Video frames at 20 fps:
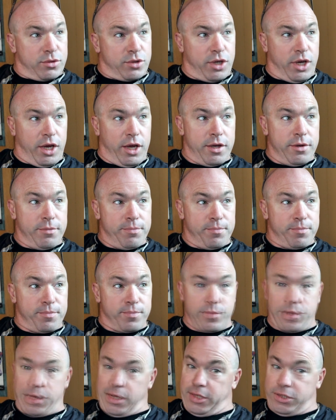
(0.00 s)
Okay?
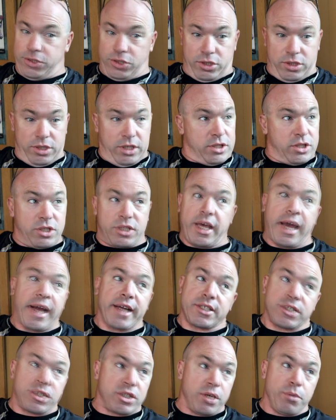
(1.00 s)
It's
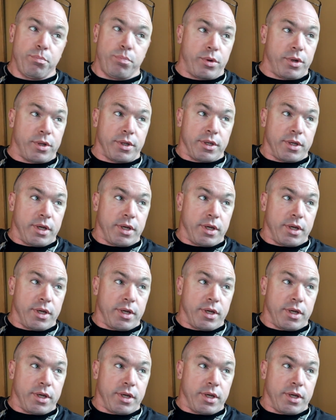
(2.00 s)
that simple.